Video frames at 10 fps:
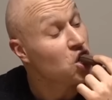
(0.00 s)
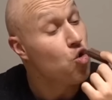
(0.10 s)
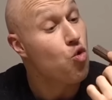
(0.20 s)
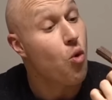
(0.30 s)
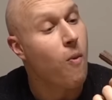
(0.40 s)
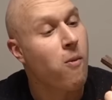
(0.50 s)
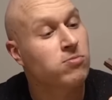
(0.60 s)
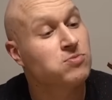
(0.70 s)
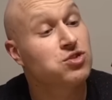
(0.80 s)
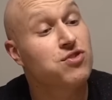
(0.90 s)
Ooh,
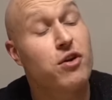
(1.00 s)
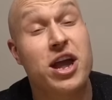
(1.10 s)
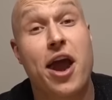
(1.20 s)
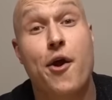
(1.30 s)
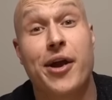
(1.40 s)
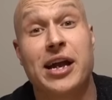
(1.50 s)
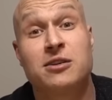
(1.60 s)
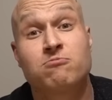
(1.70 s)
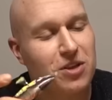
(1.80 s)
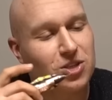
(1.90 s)
it's very airy.
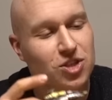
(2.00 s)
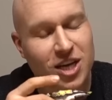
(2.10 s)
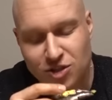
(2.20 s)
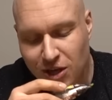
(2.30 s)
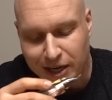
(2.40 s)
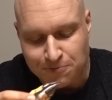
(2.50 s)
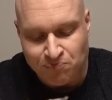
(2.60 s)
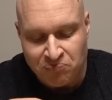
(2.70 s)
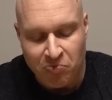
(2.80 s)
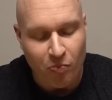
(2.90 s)
This tastes like,
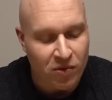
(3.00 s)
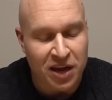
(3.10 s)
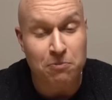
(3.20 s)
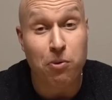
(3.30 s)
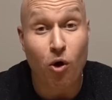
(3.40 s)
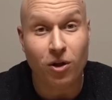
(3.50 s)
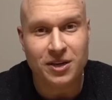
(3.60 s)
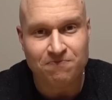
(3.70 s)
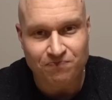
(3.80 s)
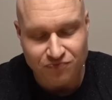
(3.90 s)
in
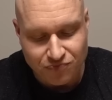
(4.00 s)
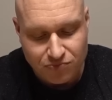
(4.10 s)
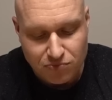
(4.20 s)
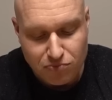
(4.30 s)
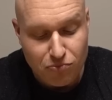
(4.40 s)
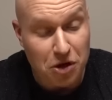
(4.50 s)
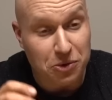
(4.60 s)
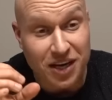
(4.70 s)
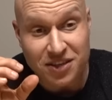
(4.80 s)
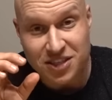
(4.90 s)
Poland, we
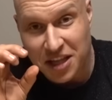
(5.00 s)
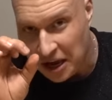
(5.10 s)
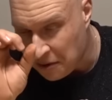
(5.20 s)
got these